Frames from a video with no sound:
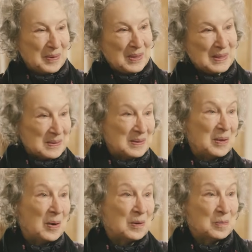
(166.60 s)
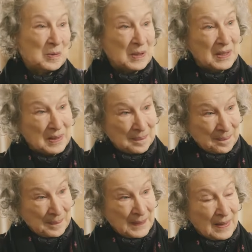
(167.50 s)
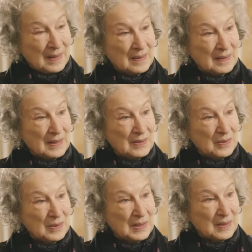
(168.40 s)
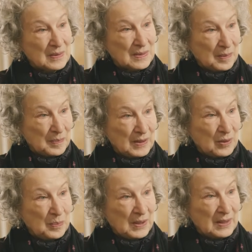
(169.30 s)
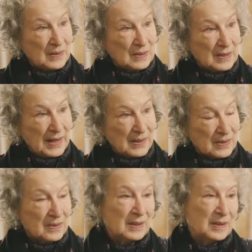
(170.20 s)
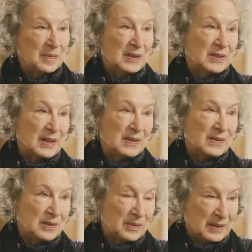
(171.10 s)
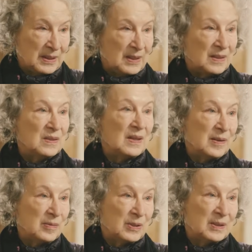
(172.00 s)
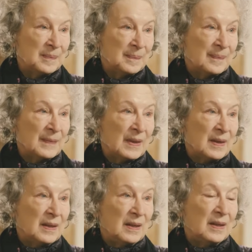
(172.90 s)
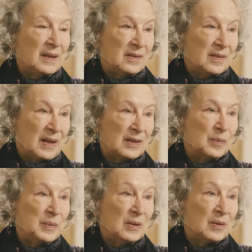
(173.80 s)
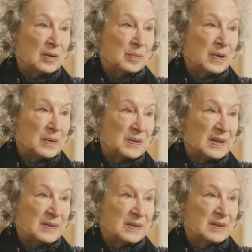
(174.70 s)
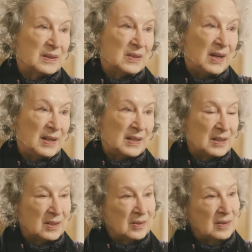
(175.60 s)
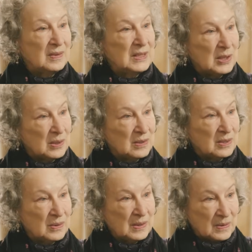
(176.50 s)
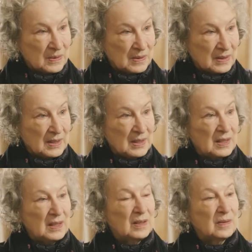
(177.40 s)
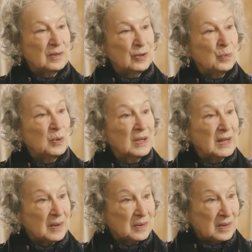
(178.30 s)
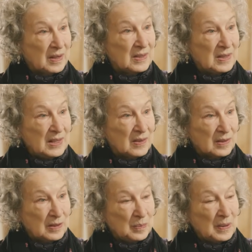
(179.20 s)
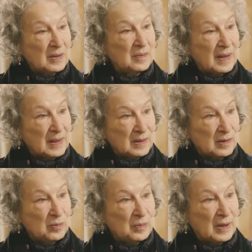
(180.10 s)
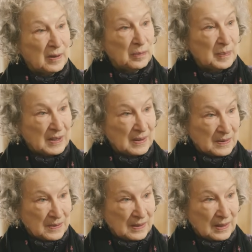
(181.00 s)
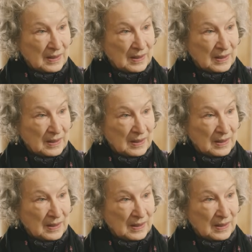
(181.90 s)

the things that aren't working, unless you think there's something you might use later, in which case you save it. And that can be a long process. It can take, a year, 2 years to work out an idea that you might have had in 5 minutes.